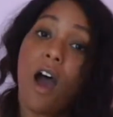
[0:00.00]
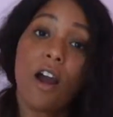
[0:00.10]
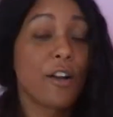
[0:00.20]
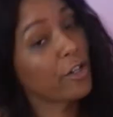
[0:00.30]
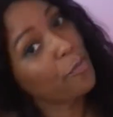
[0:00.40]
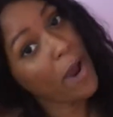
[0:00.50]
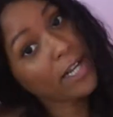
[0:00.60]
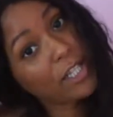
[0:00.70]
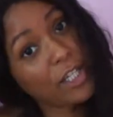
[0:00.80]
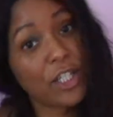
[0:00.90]
a nurse
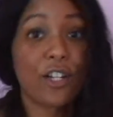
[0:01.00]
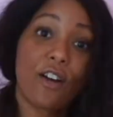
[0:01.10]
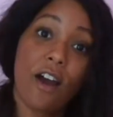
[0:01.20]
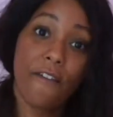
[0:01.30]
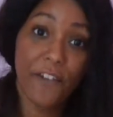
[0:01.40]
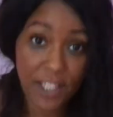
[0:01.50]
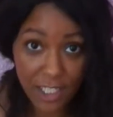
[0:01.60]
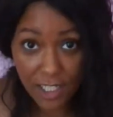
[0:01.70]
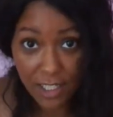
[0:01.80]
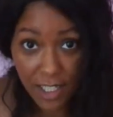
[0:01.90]
practitioner, a
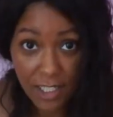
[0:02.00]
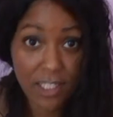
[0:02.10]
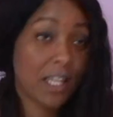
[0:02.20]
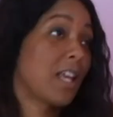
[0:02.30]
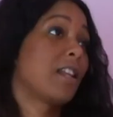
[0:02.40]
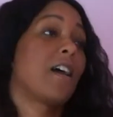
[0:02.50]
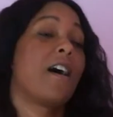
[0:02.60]
physician assistant,